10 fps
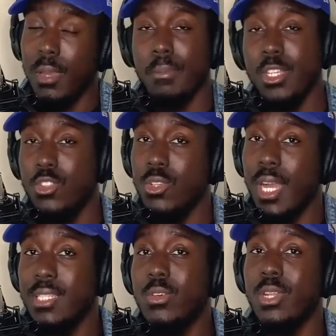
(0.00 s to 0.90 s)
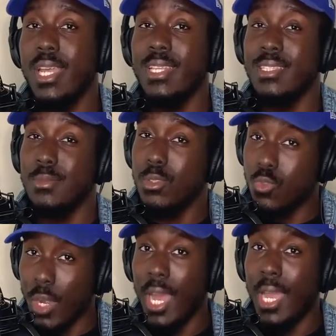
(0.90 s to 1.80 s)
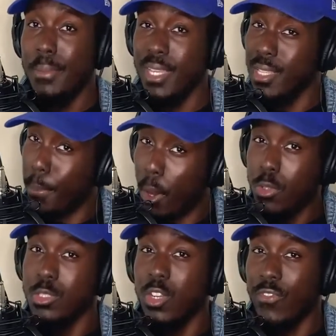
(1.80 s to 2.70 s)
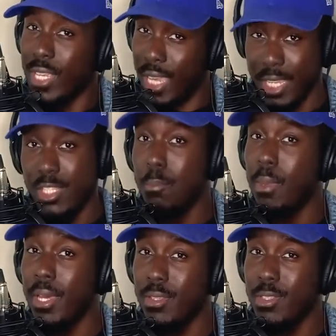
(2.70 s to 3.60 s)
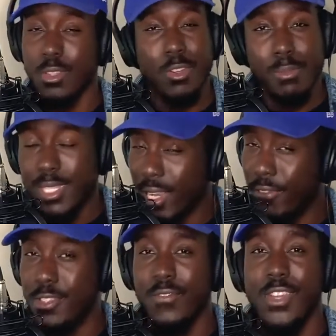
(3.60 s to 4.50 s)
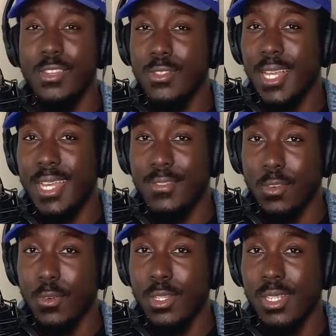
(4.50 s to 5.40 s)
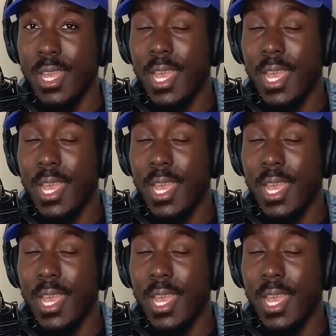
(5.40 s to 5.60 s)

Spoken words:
Make sure you guys go ahead and subscribe, hit the post notification bell so you don't miss any future videos, guys, of course.